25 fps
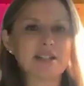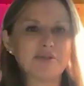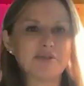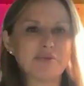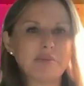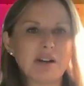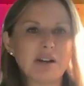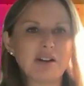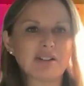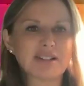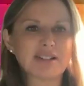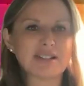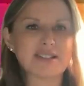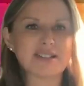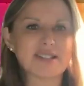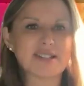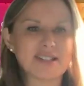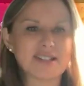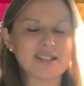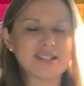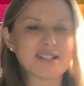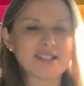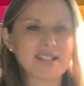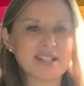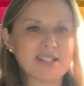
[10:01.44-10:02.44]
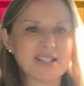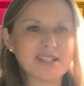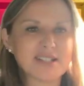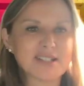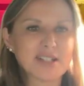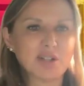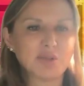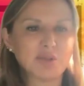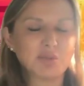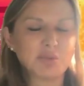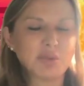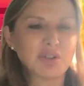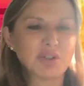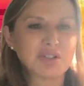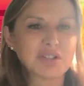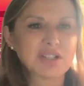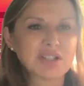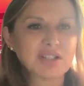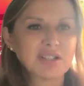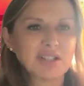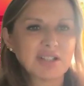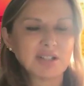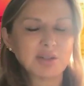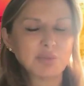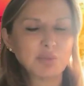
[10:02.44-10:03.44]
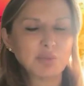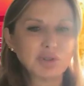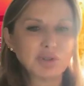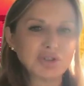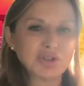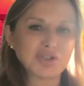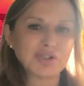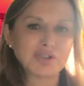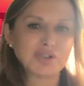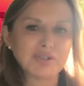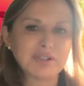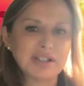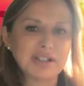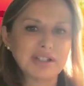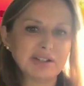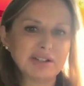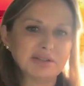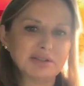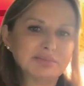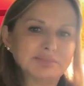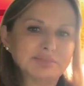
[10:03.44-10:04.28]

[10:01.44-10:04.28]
market, isn't it? So what drew you?